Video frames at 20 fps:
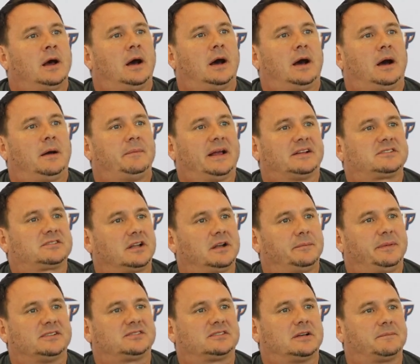That's going
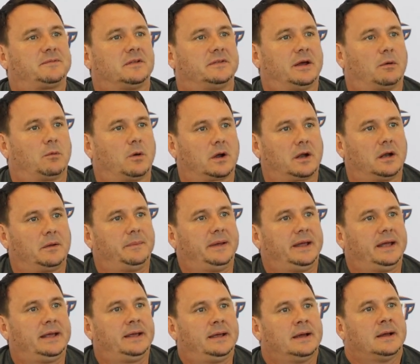to be something that we're going to
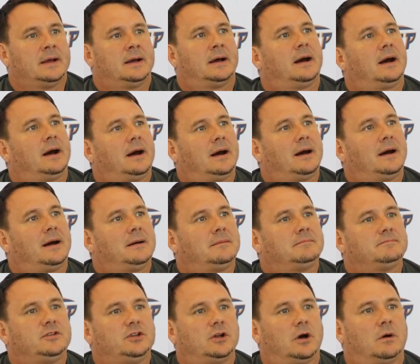be,
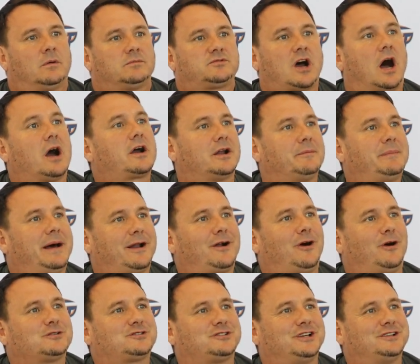you know, talking about
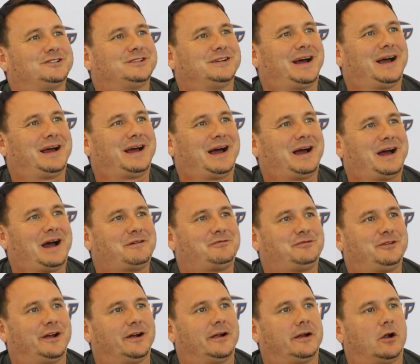all season, I
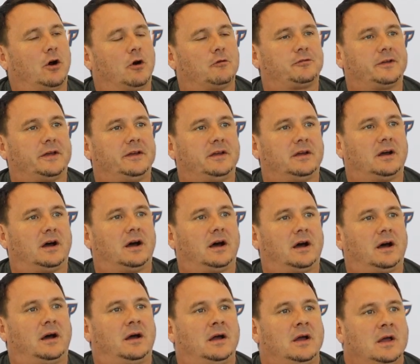fear, and hopefully
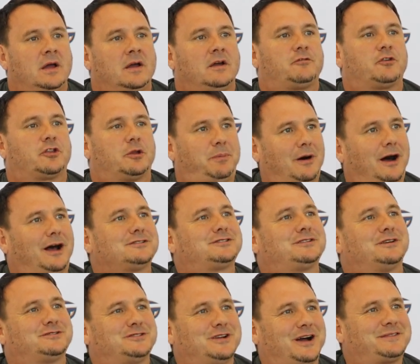for the
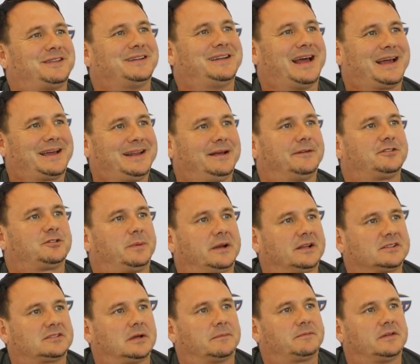positives, not the negatives, but
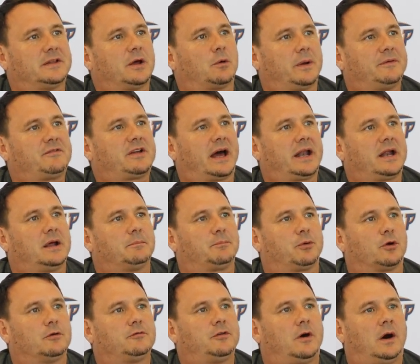it's something that we've got to
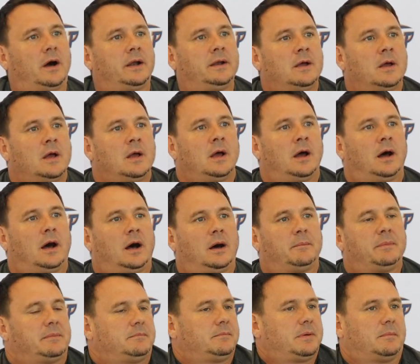improve on.
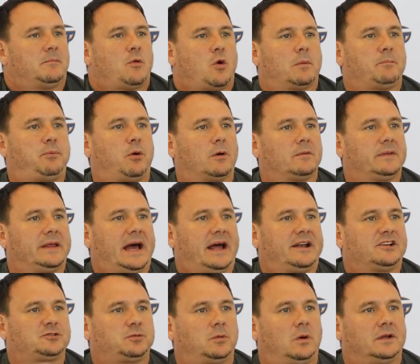But more importantly, I
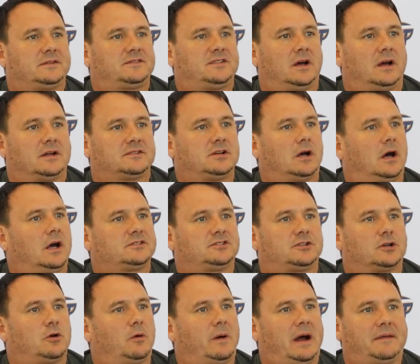just want to us
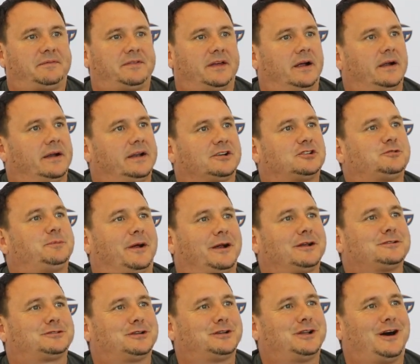to go out there and
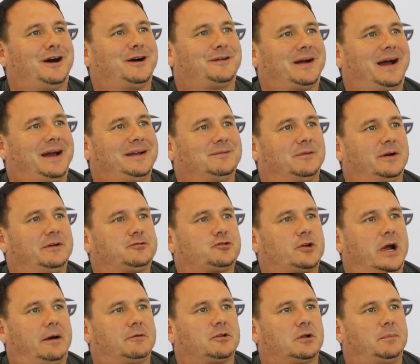experience the Don, right? We've
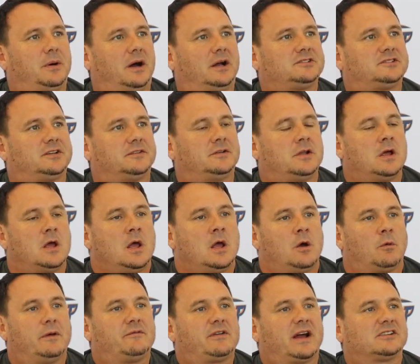traveled a bunch, and
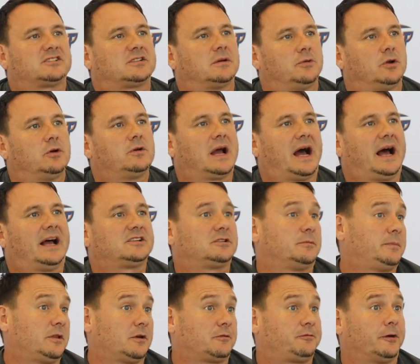we've got some new guys.
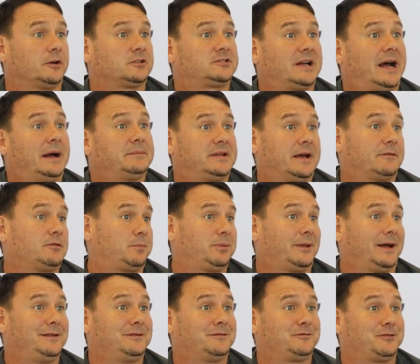It'll be their first time to ever
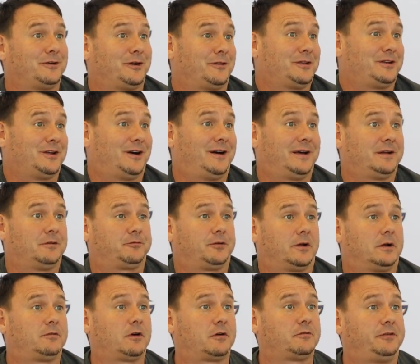play in front of the Don, in
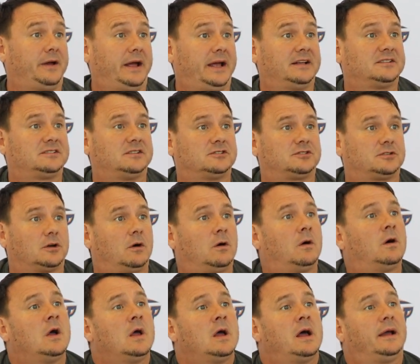front of our fans, and
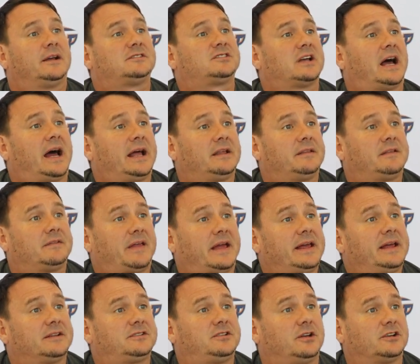so excited that
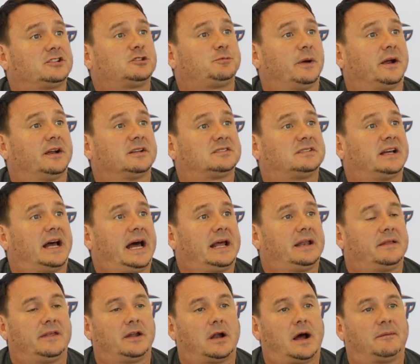they get to experience
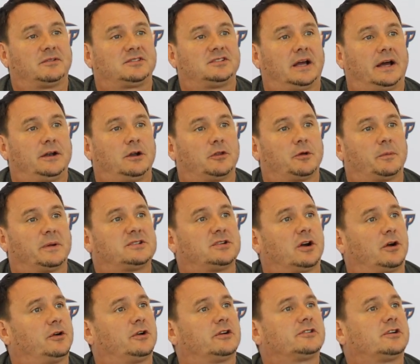that. And then obviously I know the
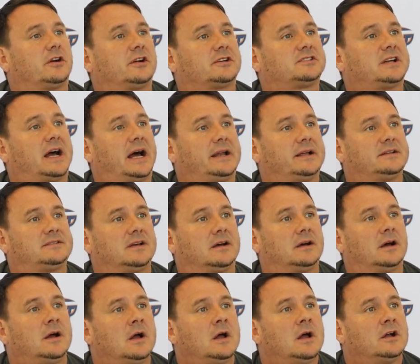returners are excited
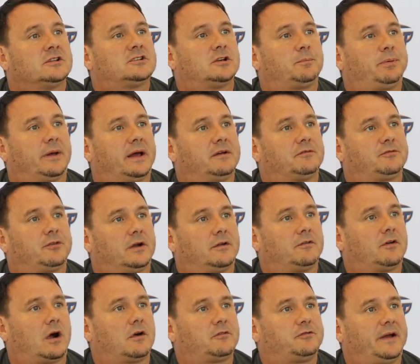to play in front
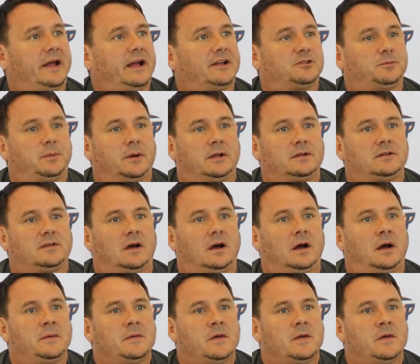of our fans. But, you